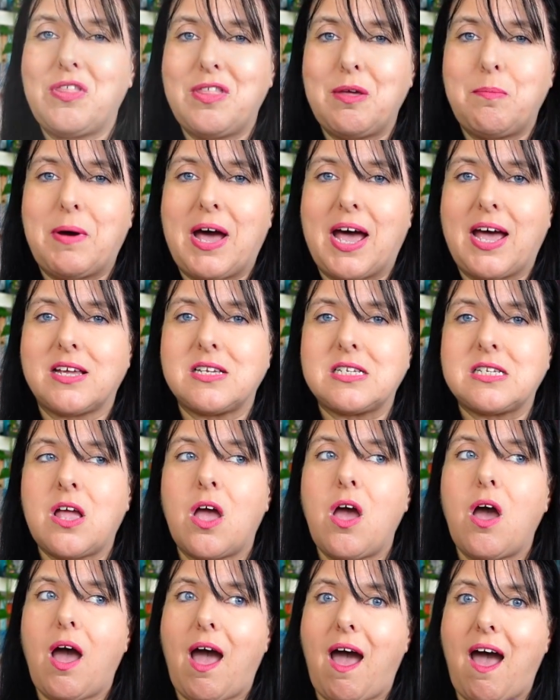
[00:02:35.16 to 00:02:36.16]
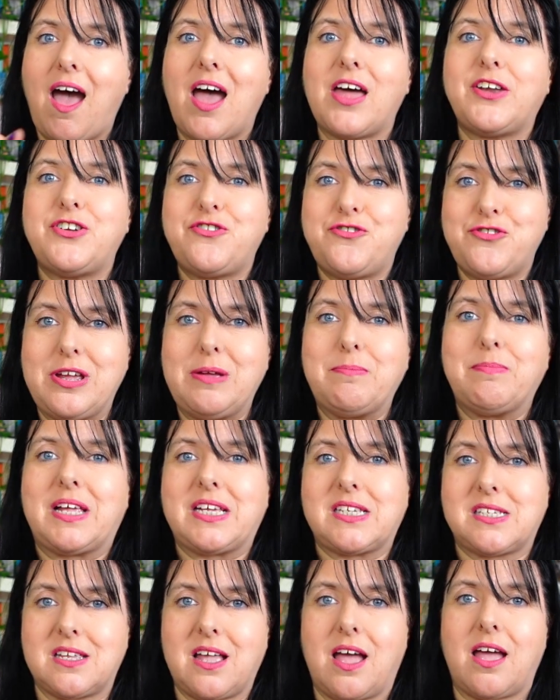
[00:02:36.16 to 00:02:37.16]
they passed, I had a dream
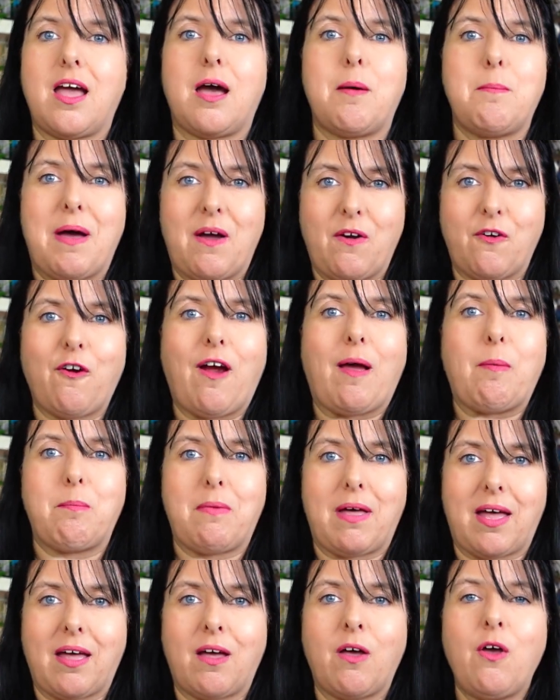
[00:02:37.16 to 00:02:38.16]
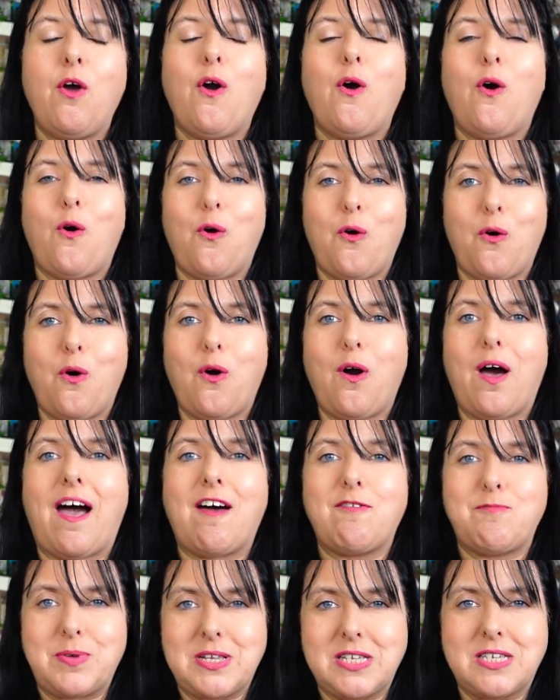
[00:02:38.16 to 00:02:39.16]
last night about grandma, or
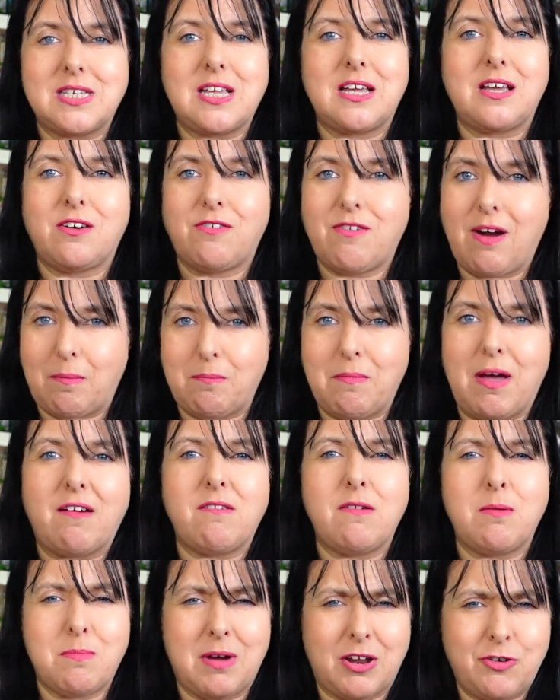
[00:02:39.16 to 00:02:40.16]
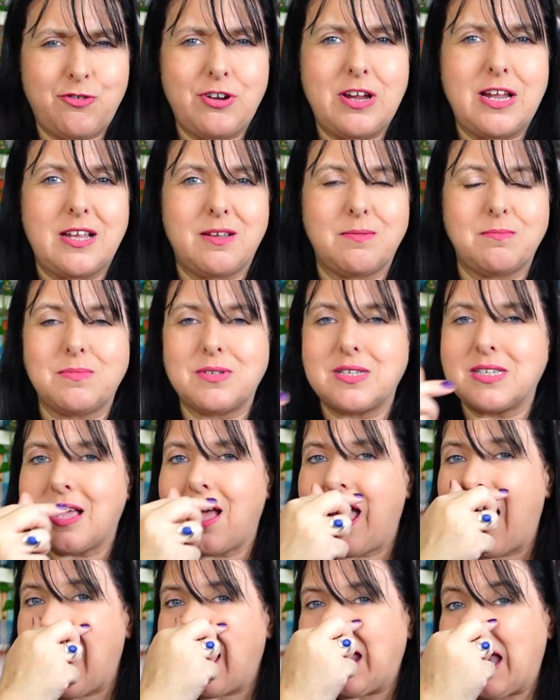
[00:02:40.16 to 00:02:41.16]
I've been seeing grandma in my dreams.
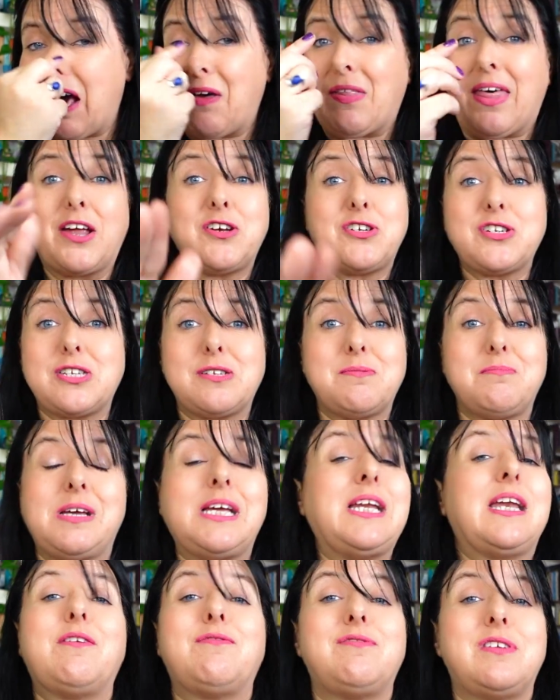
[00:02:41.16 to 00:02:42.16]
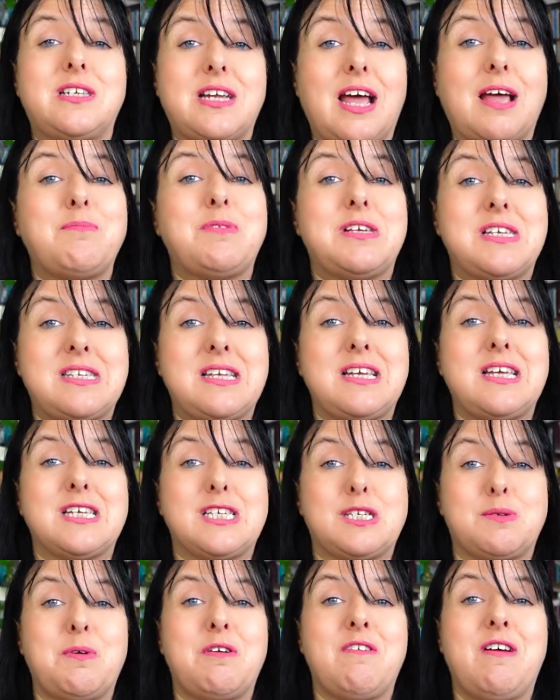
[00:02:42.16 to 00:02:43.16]
Now, that doesn't mean every time you see a
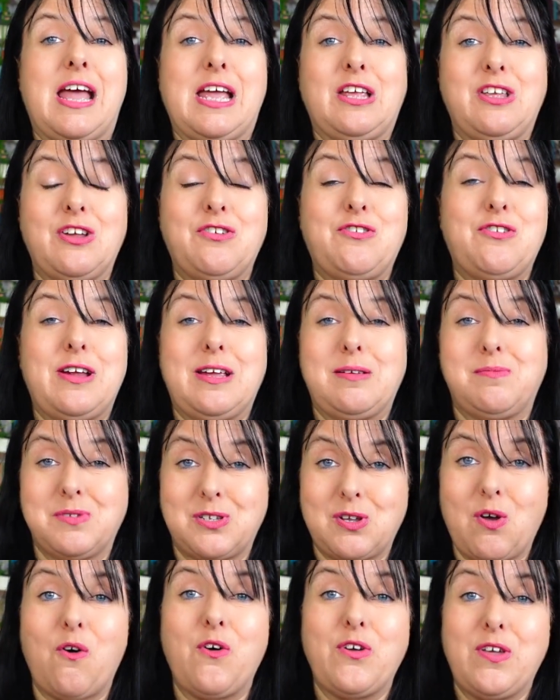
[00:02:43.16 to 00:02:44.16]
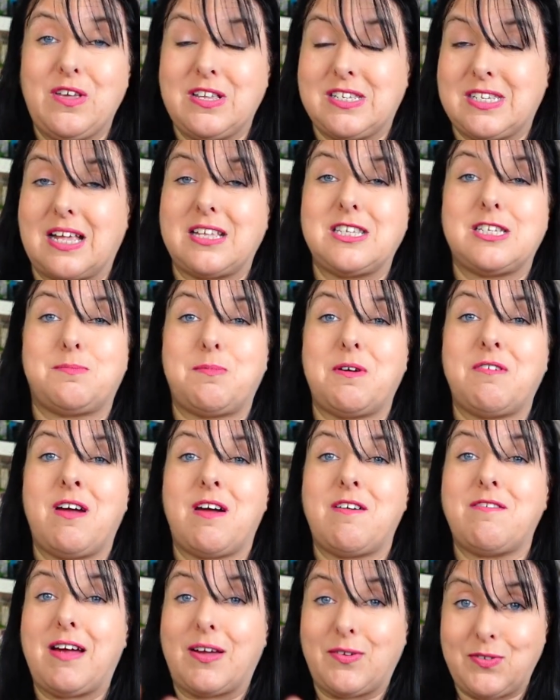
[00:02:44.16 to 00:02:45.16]
spirit in your dreams or you send spirit
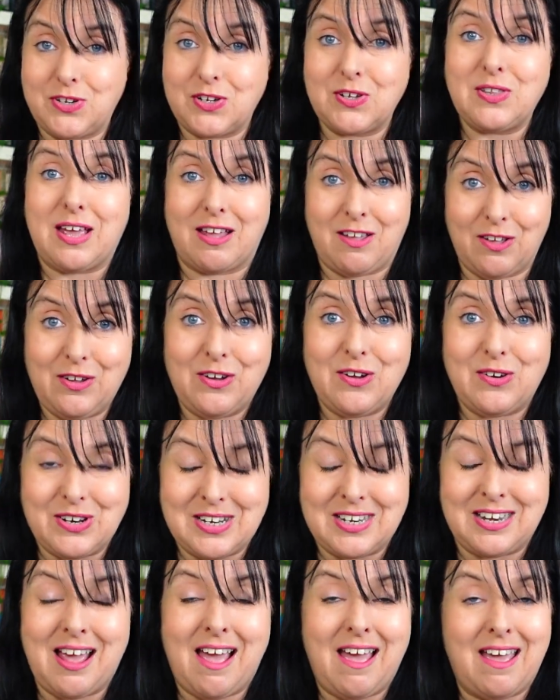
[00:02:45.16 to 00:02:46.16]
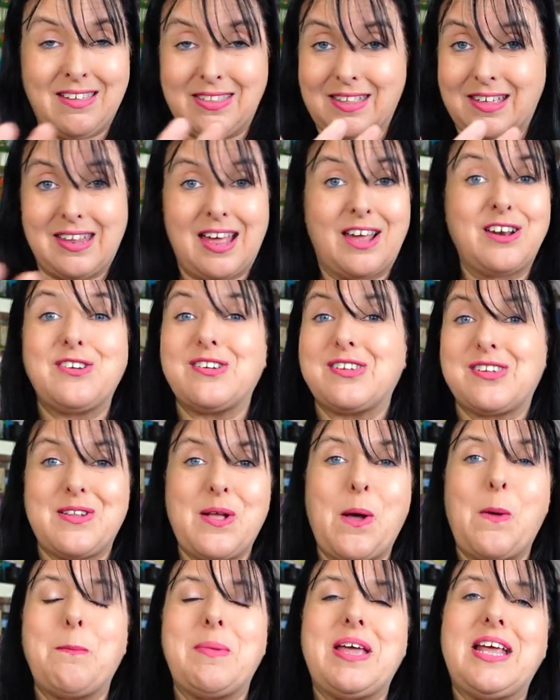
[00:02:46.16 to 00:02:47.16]
around you that you're going to die. That does
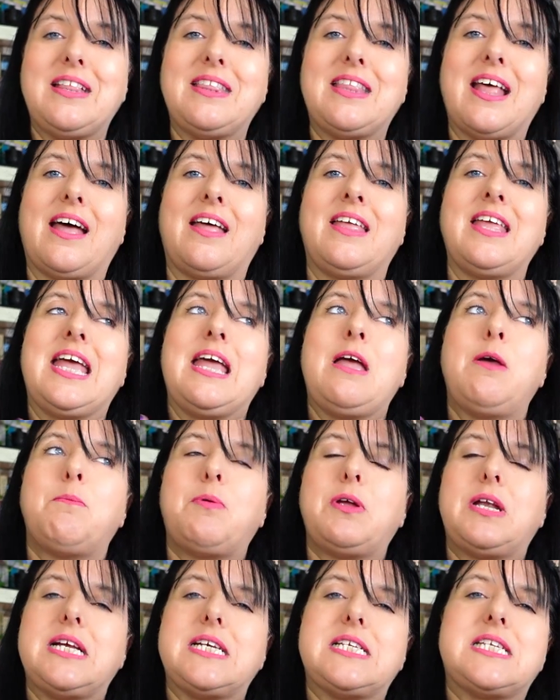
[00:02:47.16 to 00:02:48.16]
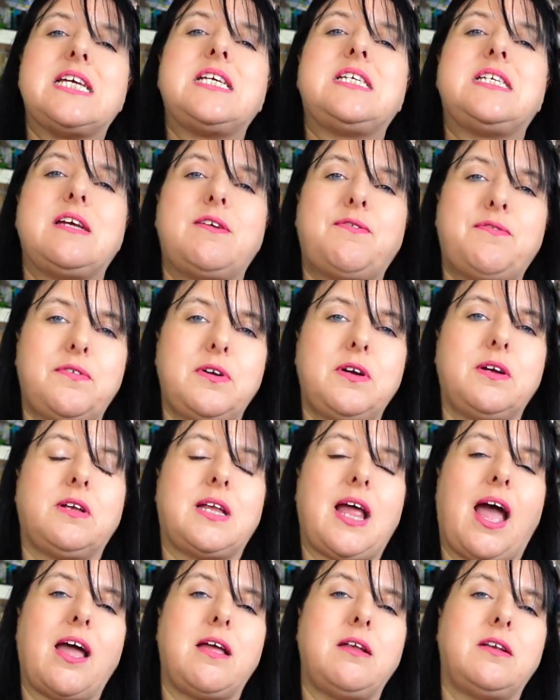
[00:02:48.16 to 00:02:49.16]
not mean that. But it's a different
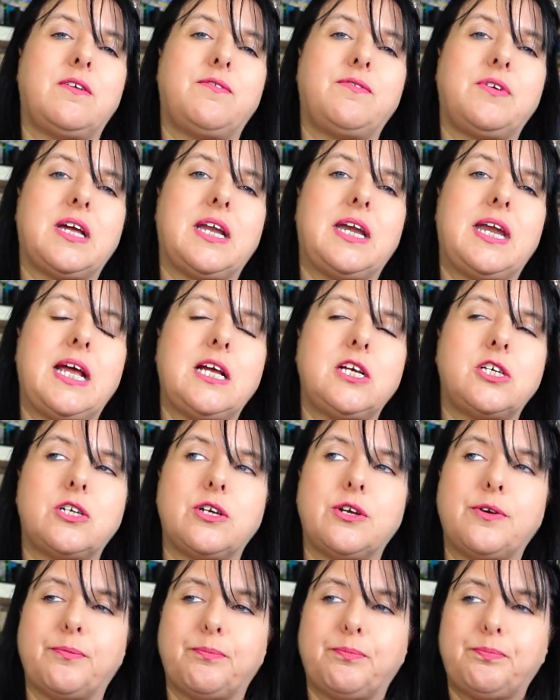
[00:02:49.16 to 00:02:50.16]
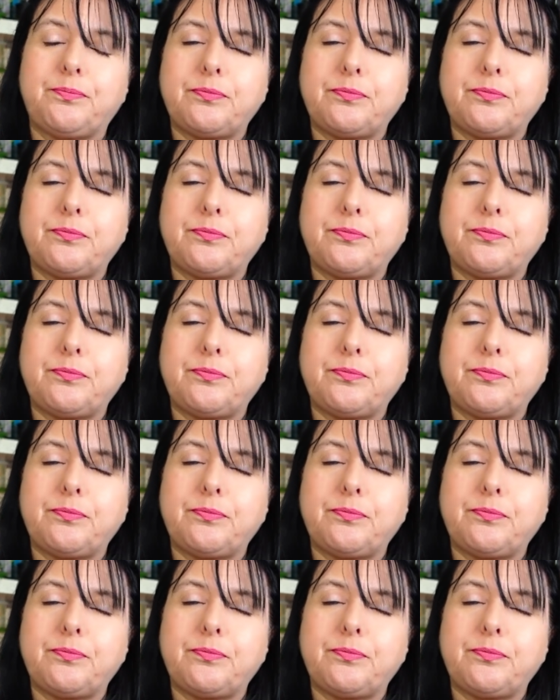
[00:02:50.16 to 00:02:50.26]
kind of connection.